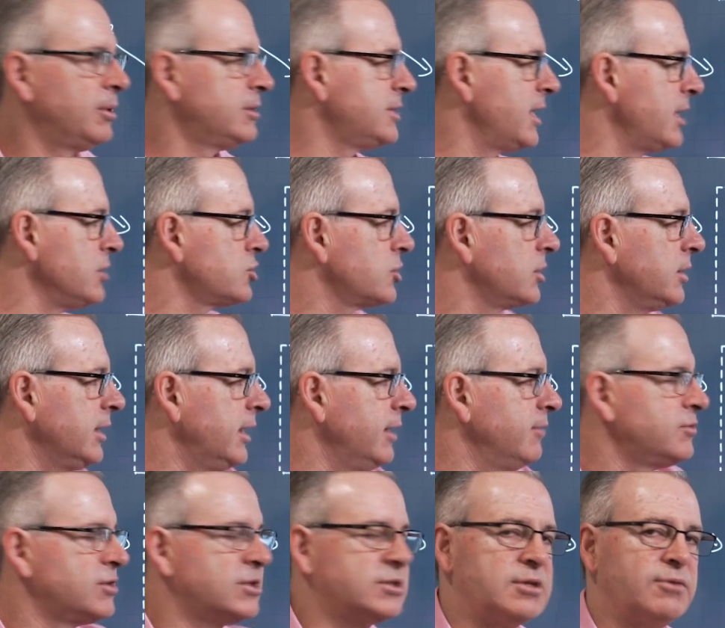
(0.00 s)
potentially
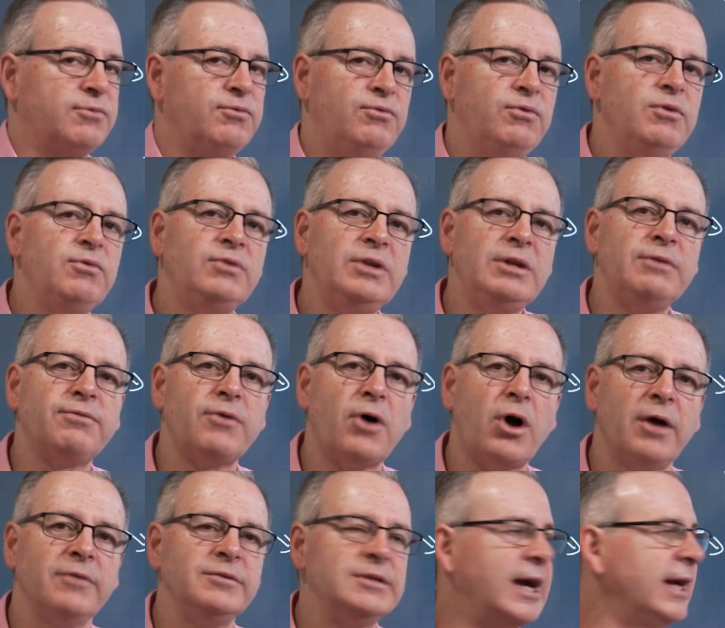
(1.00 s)
gives us a
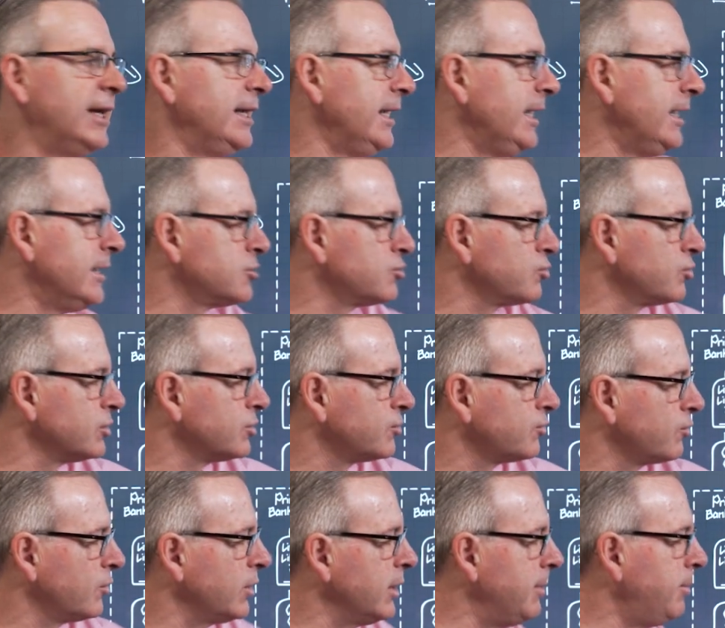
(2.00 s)
55-day
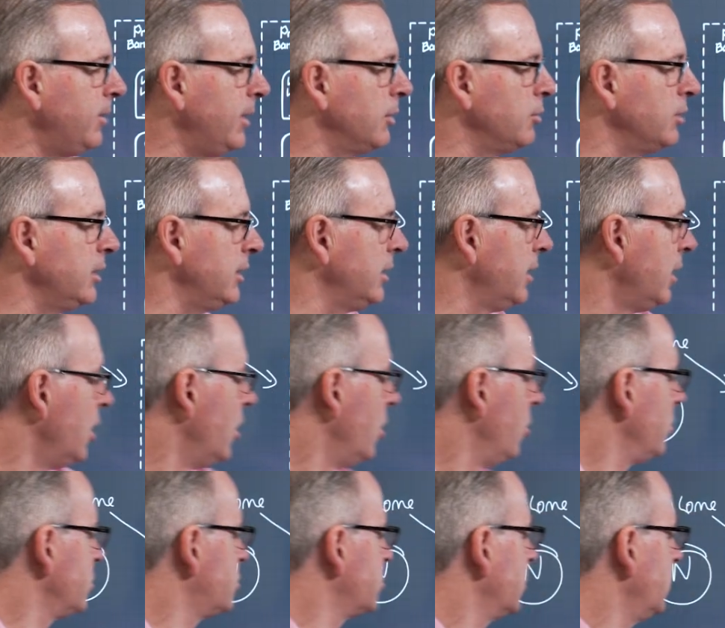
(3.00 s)
interest-free period,
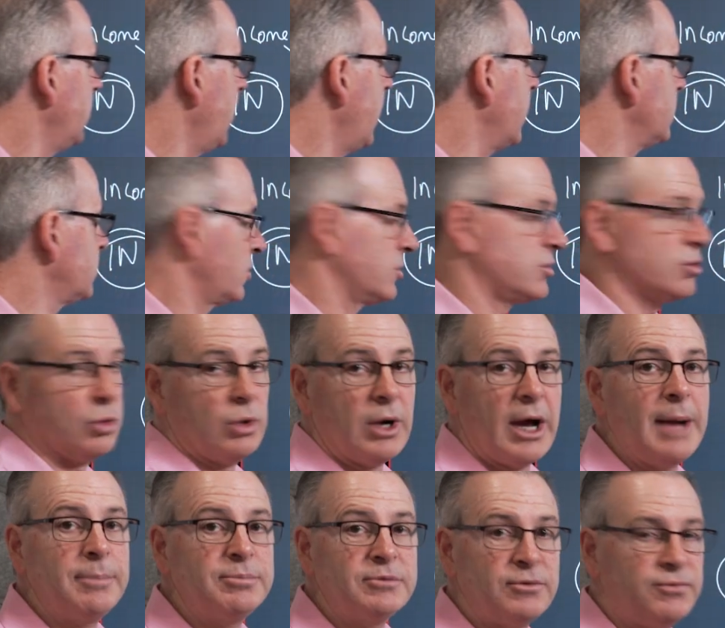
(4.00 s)
which allows us, or
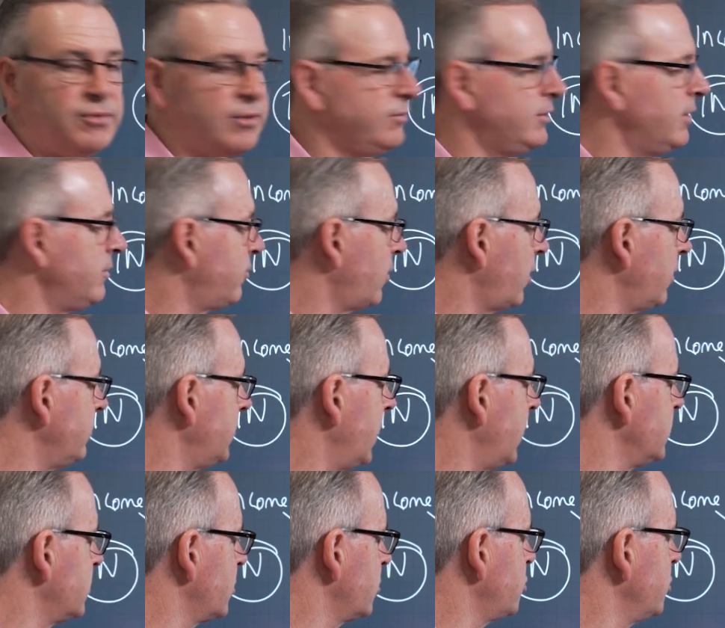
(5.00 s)
up to 55
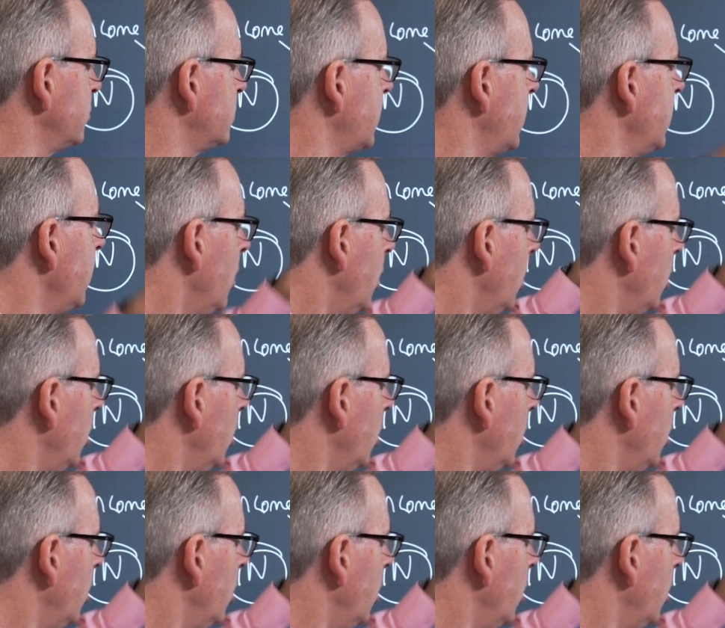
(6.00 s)
days I should say,